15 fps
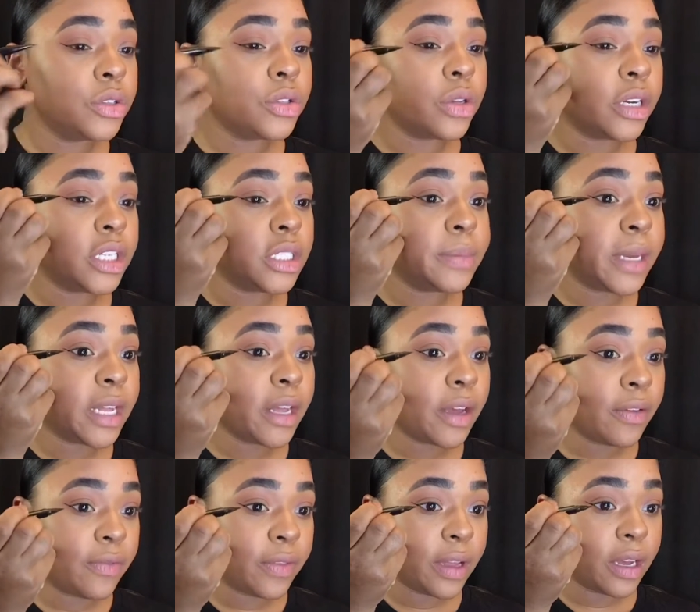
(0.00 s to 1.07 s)
So I just make
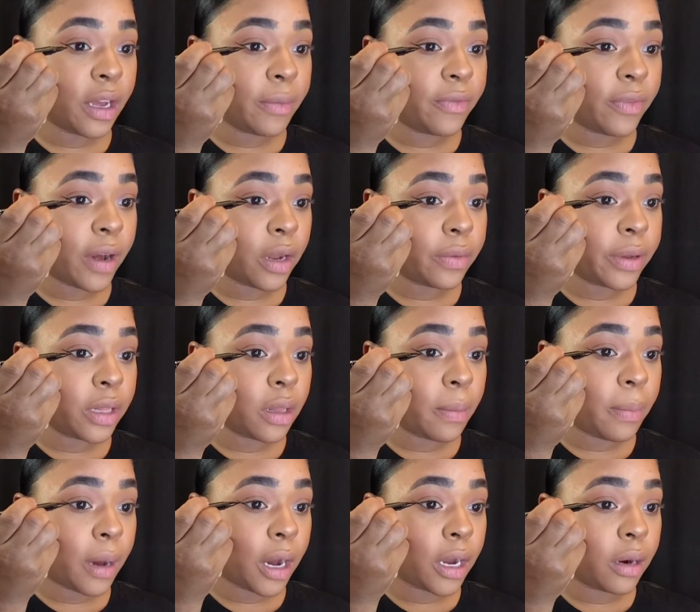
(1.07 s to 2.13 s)
like a flick. I'm following
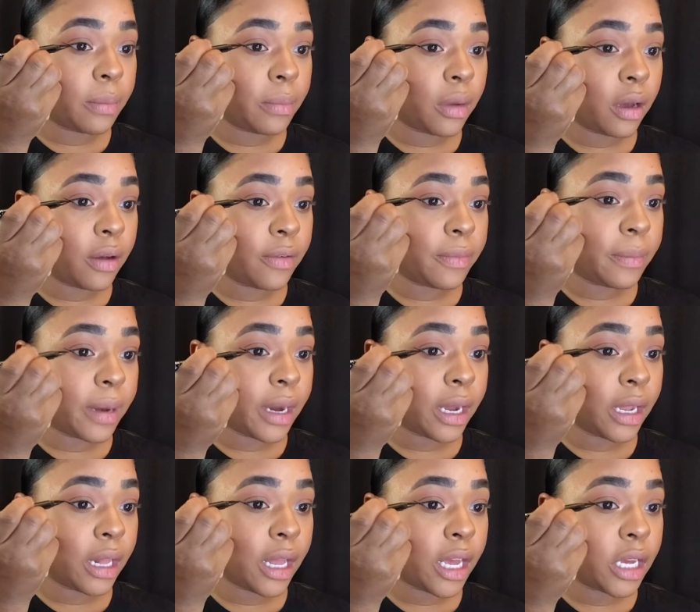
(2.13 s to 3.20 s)
the bottom of
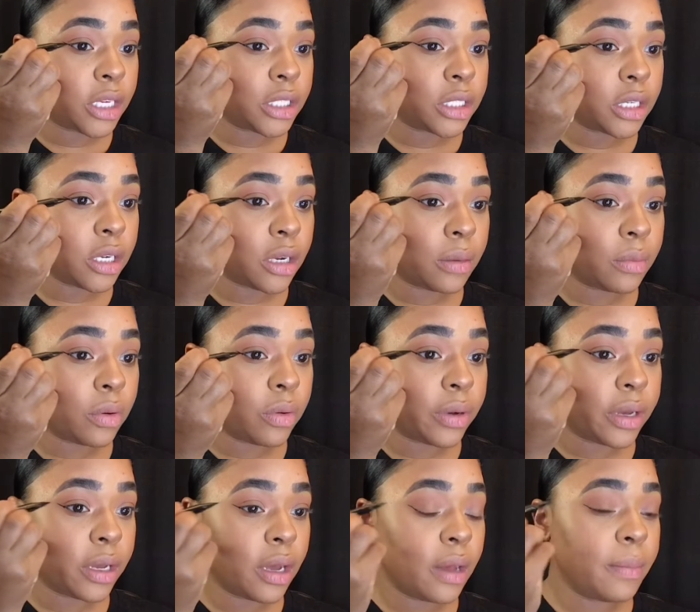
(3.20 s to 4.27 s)
my lash and then I'm
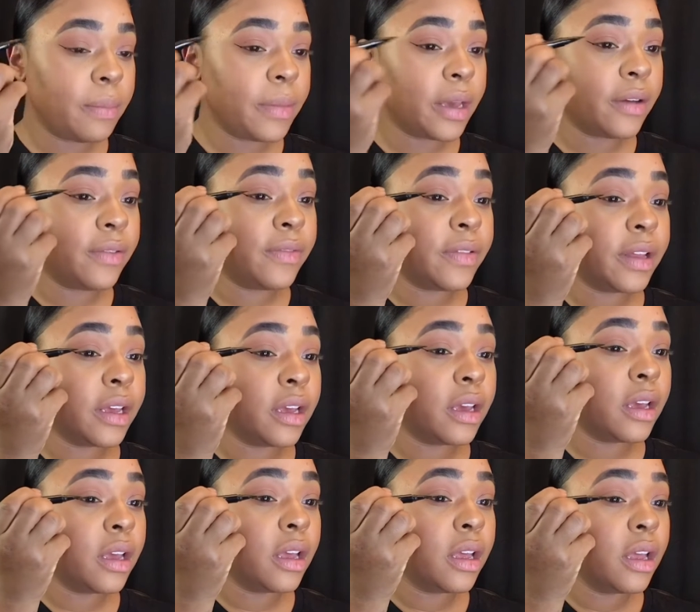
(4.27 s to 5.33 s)
going up, make a flick.
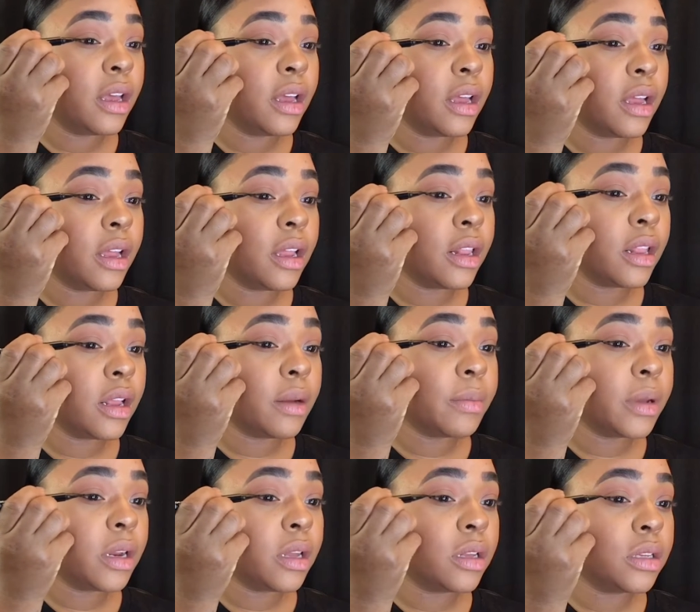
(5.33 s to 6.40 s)
And then I'm
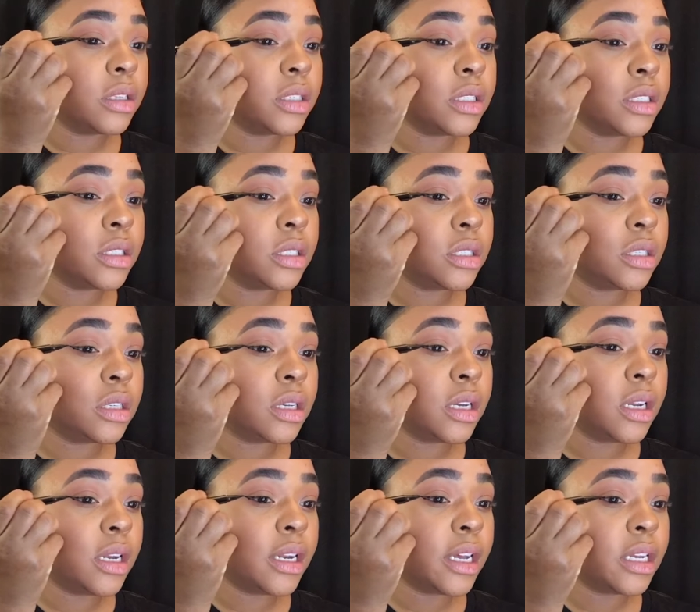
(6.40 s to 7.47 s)
going to just
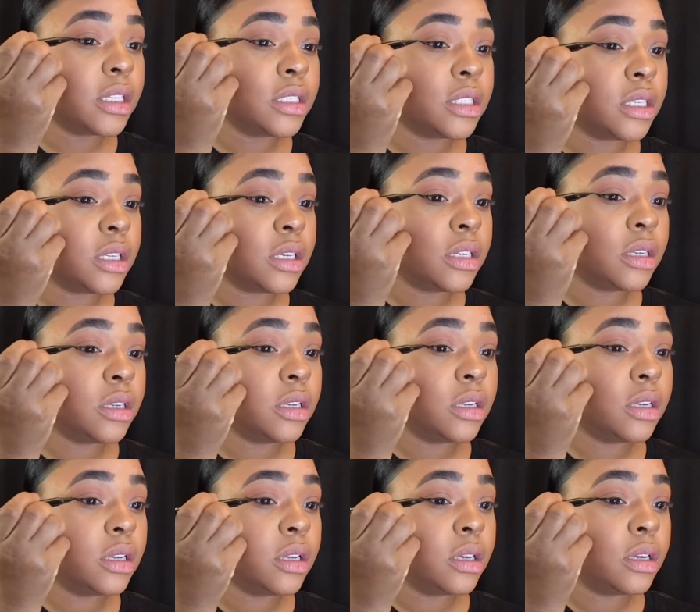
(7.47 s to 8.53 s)
connect it
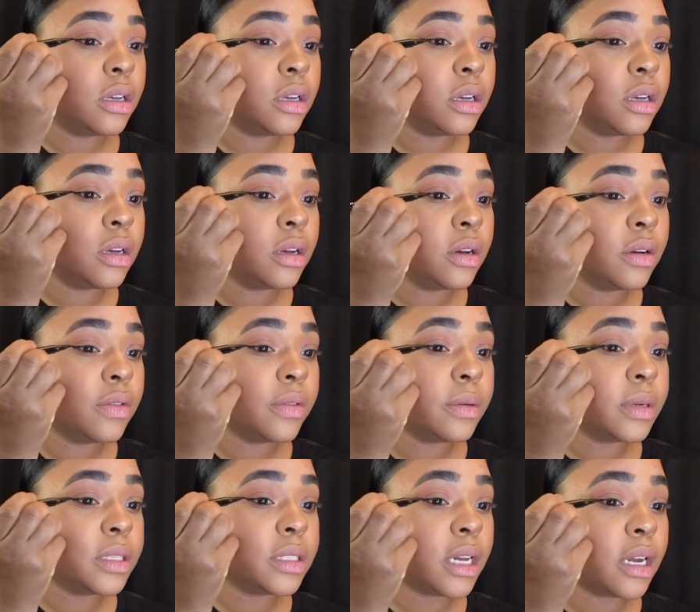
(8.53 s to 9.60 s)

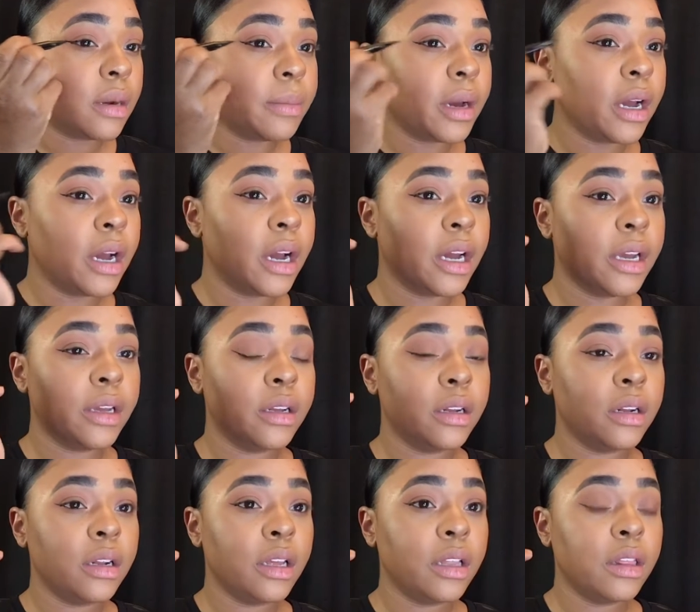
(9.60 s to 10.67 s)
on the side of my eye
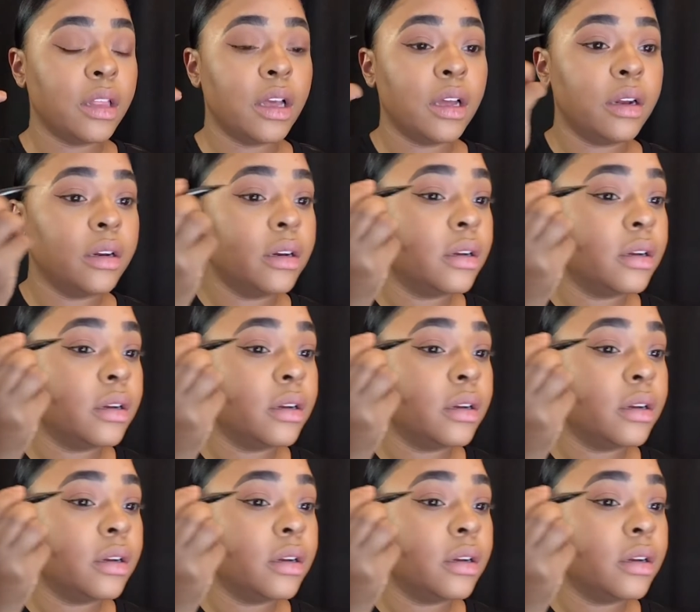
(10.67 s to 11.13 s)
like that.